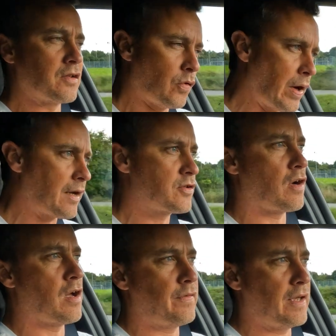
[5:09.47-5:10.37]
quick
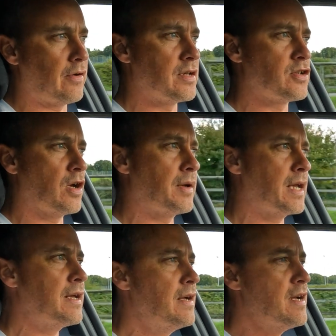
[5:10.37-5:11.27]
drive here in
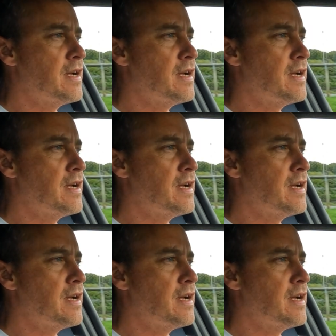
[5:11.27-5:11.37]
Germany.